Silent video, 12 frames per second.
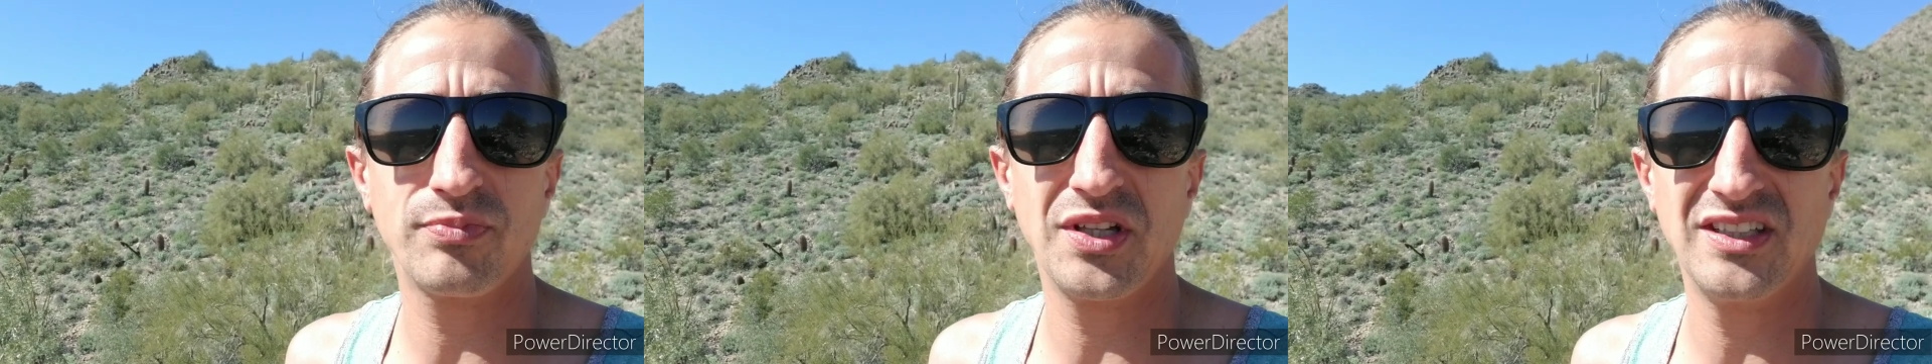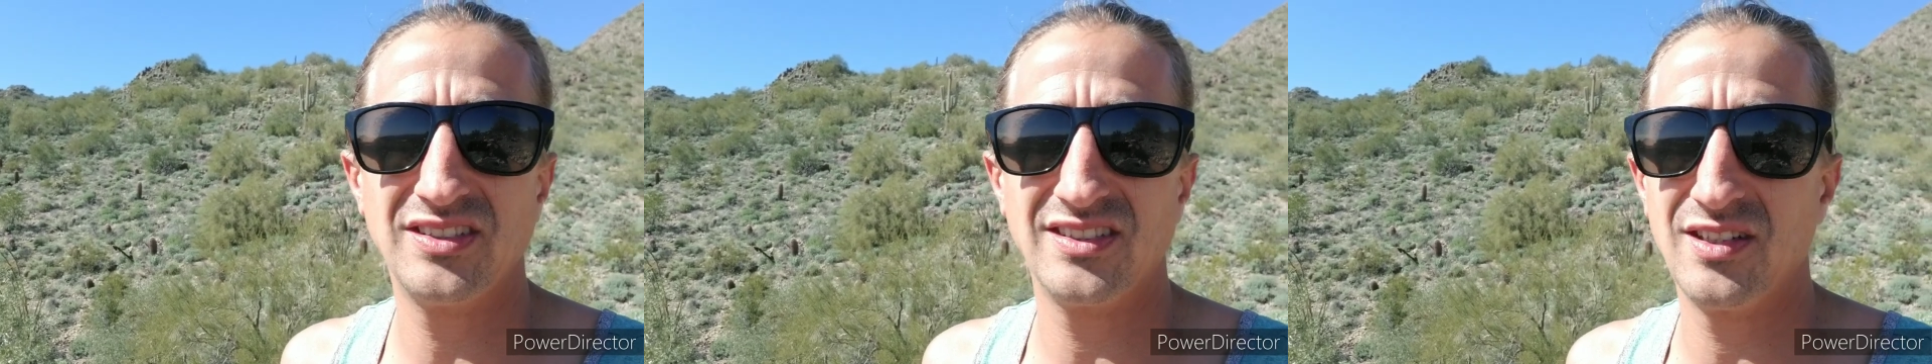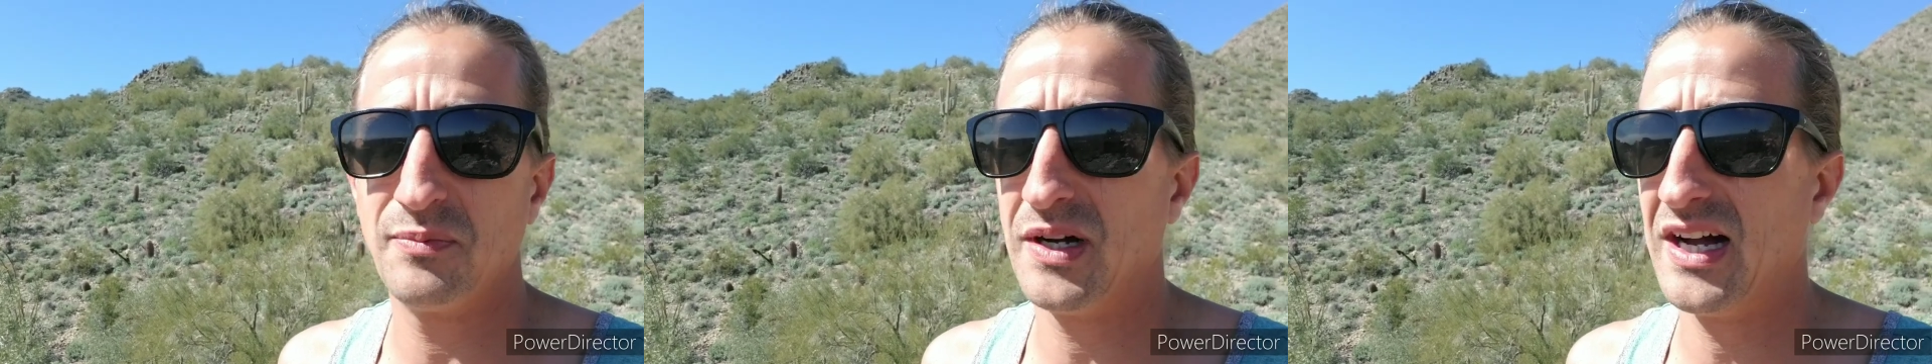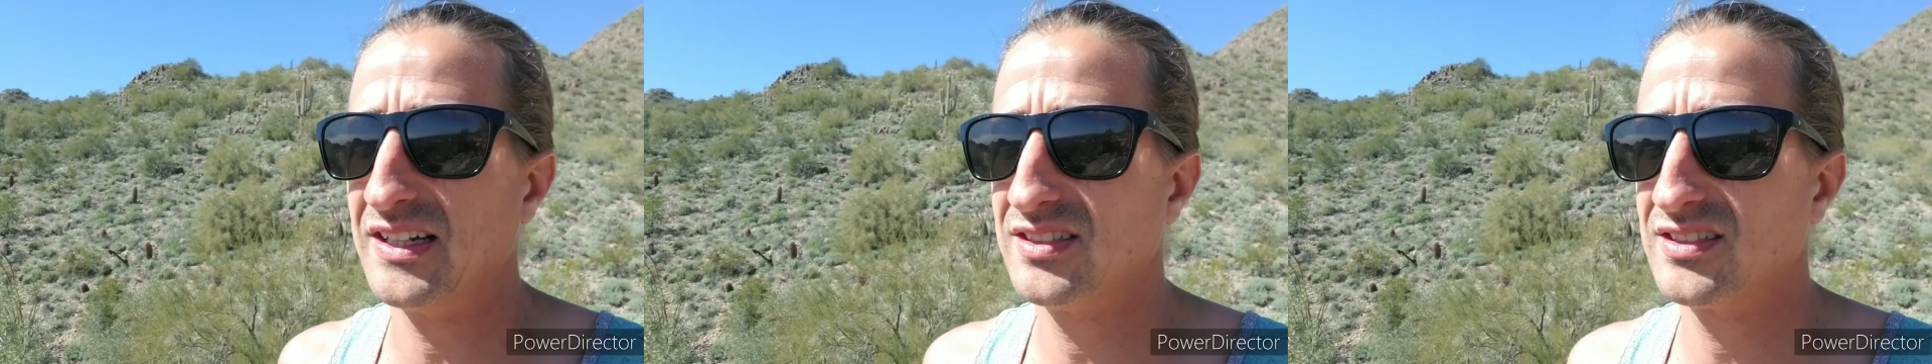places to
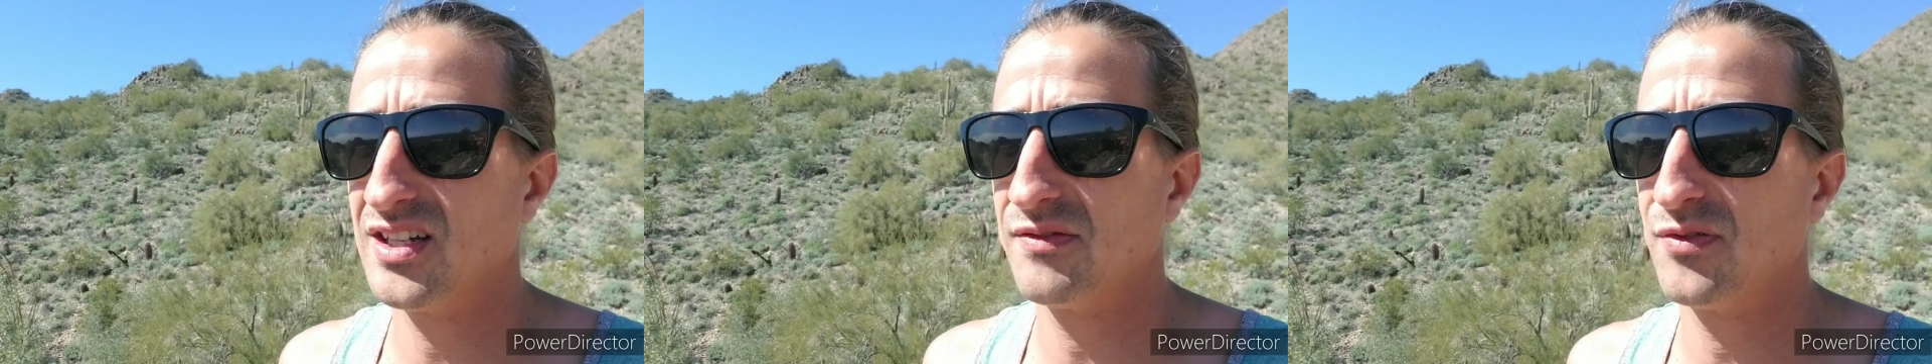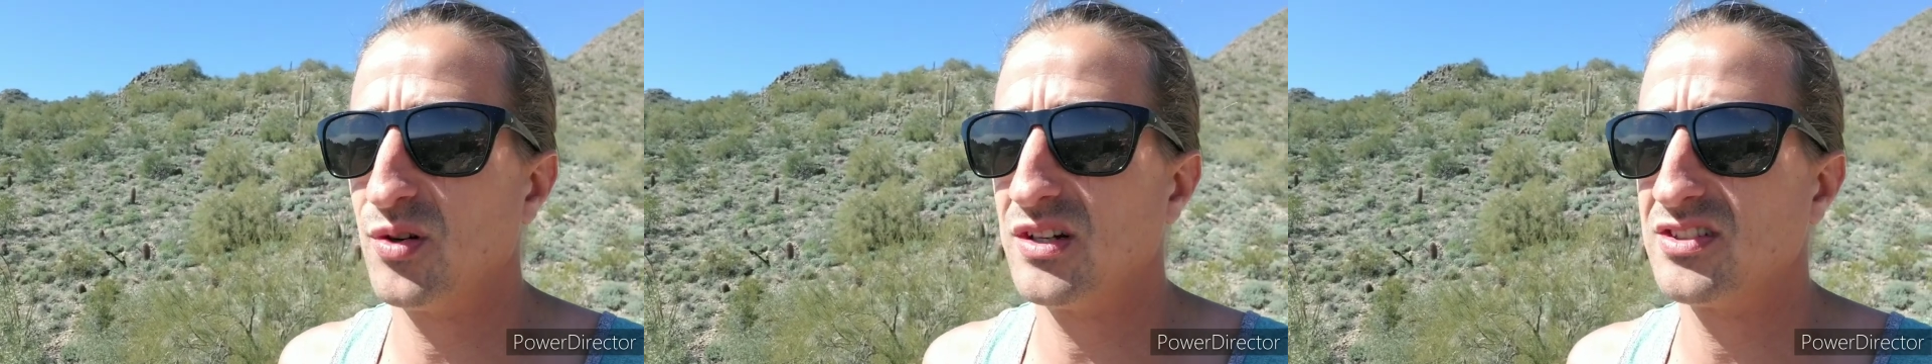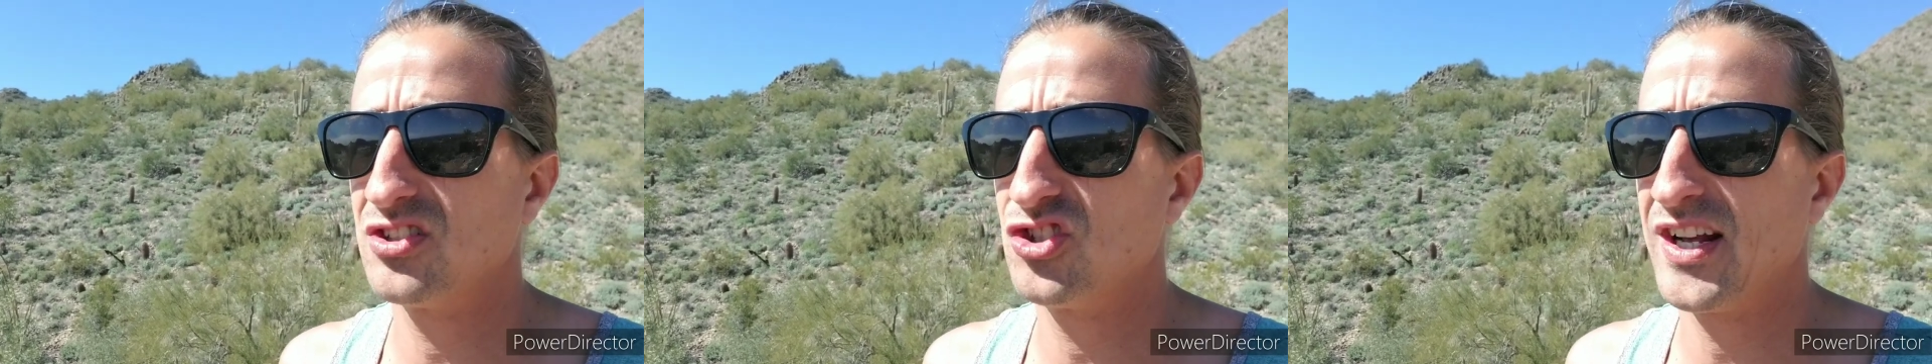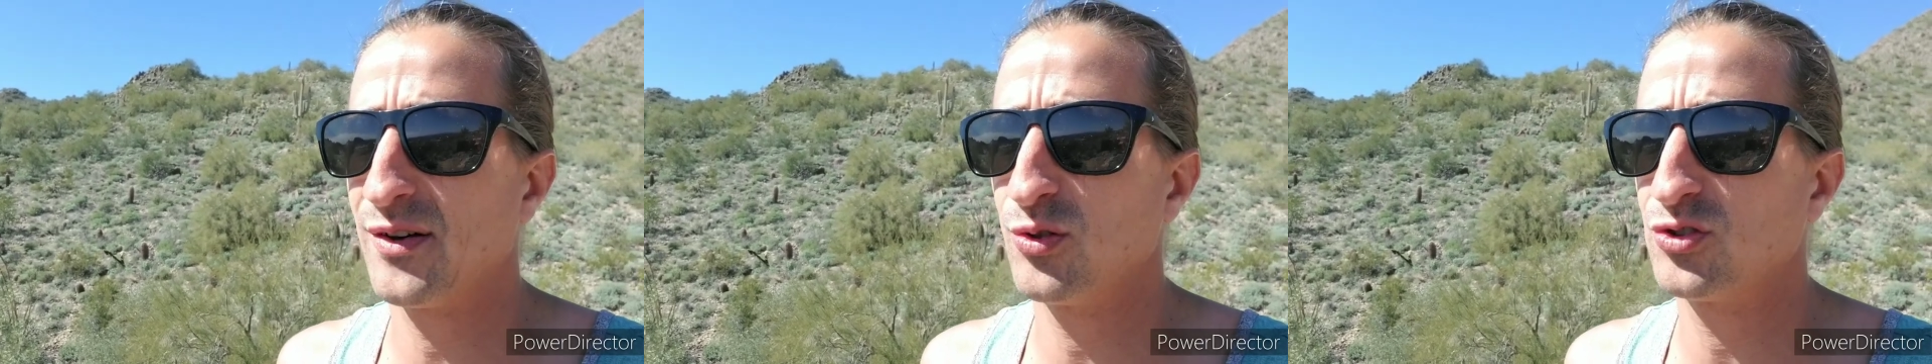buy stuff. There is a
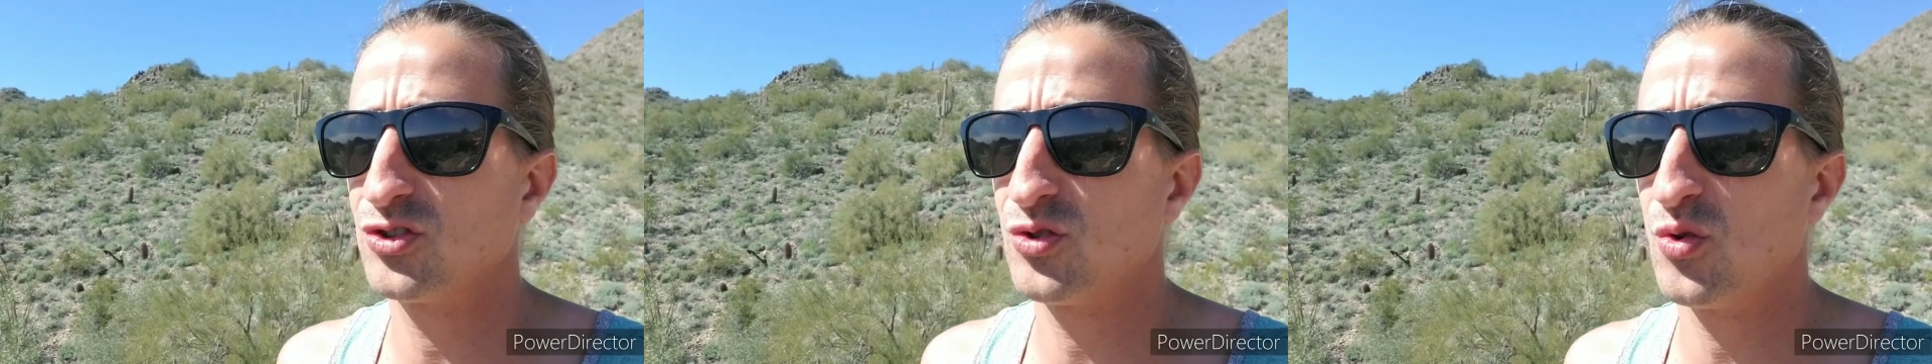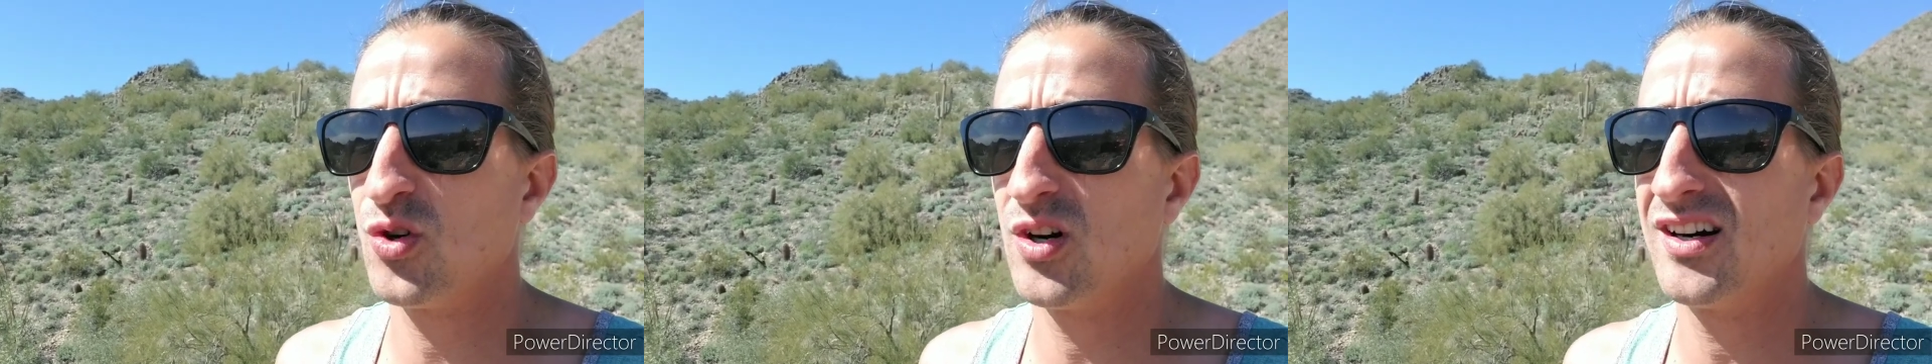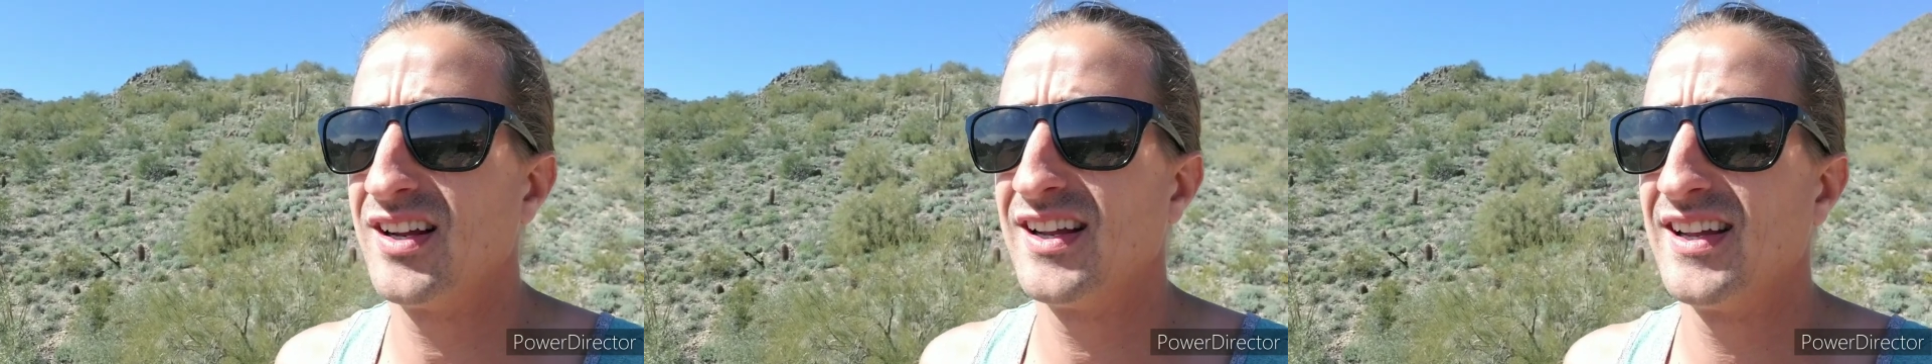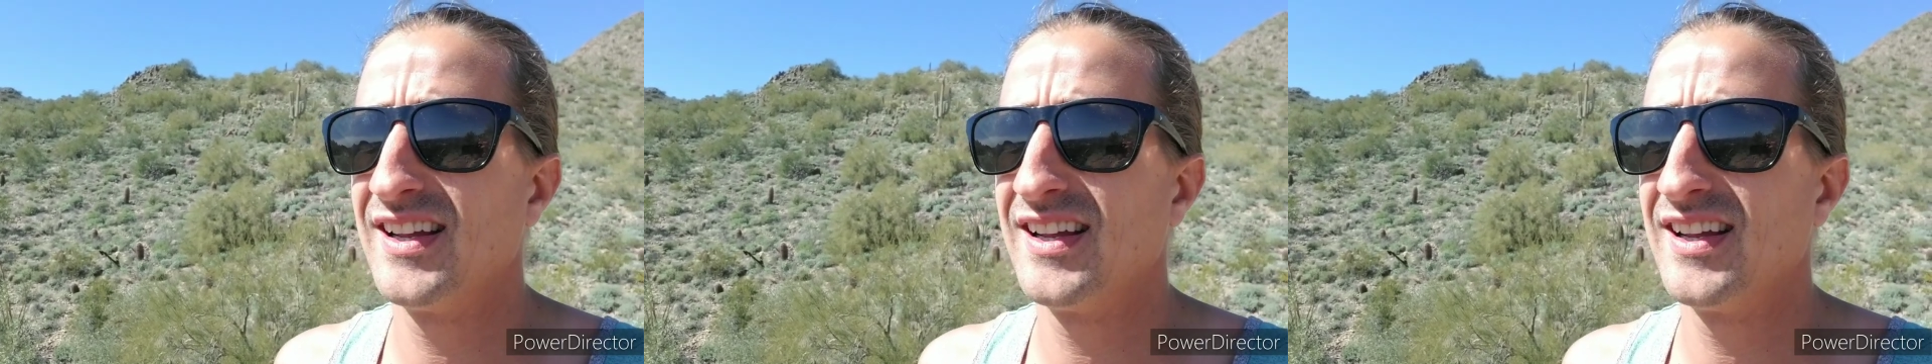general store.